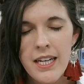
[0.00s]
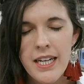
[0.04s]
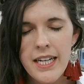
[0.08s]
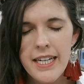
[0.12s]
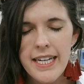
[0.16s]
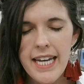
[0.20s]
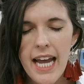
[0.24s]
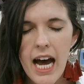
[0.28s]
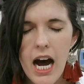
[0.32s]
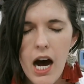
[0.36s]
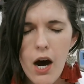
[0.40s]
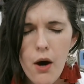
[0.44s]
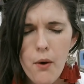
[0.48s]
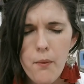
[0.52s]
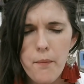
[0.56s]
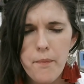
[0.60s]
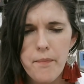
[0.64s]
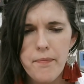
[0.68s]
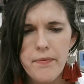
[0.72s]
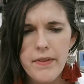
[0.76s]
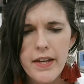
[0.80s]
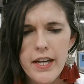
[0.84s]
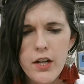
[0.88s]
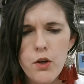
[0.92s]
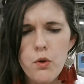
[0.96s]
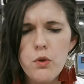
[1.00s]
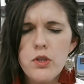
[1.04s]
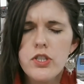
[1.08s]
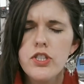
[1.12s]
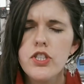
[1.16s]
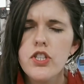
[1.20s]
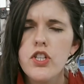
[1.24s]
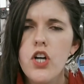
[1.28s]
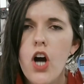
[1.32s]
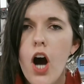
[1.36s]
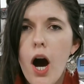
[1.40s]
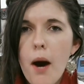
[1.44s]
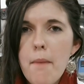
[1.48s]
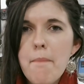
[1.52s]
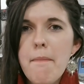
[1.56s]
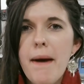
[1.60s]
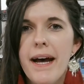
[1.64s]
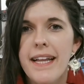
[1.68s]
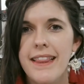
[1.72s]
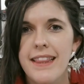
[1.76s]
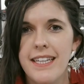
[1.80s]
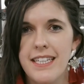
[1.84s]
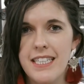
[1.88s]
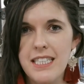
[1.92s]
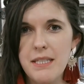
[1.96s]
Now, in order to combat
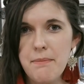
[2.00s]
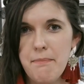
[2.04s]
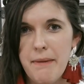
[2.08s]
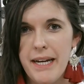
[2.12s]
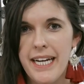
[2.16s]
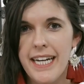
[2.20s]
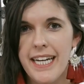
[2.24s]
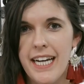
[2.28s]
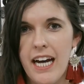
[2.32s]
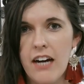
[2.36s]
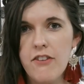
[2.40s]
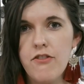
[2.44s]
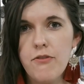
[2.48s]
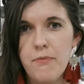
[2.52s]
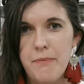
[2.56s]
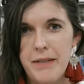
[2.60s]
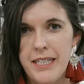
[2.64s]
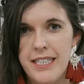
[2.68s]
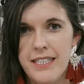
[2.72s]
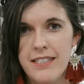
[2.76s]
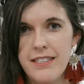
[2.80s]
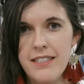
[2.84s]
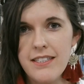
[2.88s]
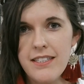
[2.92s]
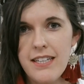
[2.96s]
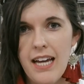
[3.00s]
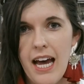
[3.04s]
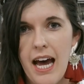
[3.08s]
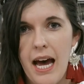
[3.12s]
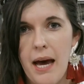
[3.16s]
this, many governments